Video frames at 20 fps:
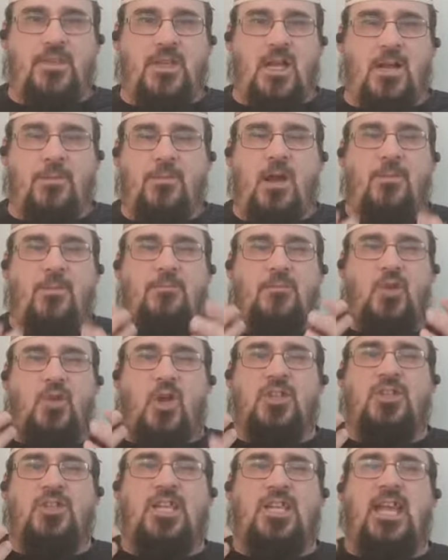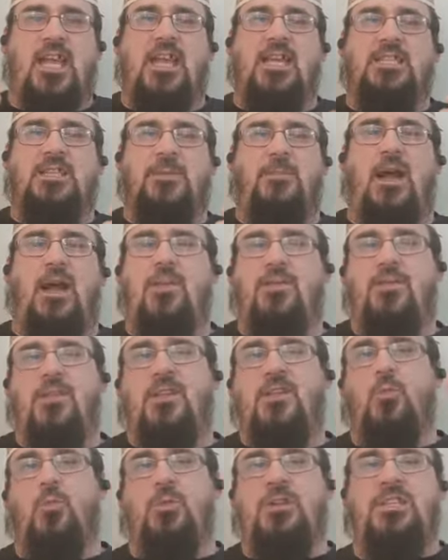I'm, I'm not saying it's a bad
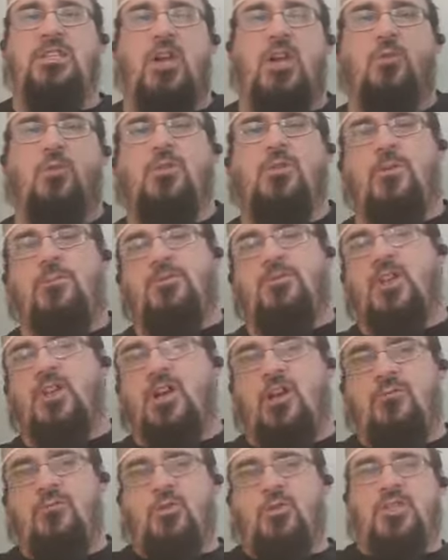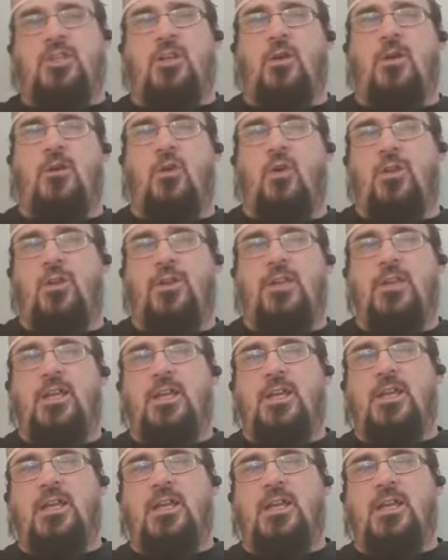thing that we don't observe what's going on